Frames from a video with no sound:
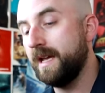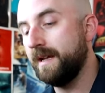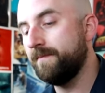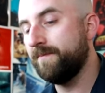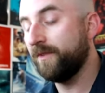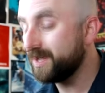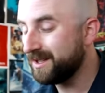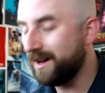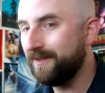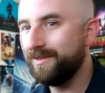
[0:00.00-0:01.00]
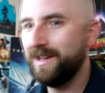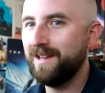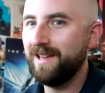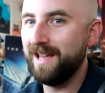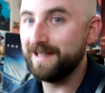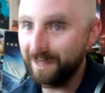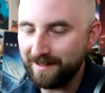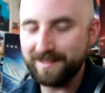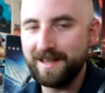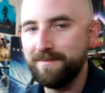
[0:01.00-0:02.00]
and first off, it's
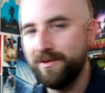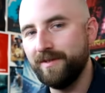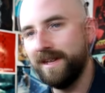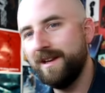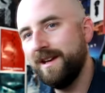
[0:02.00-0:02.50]
not the same movie.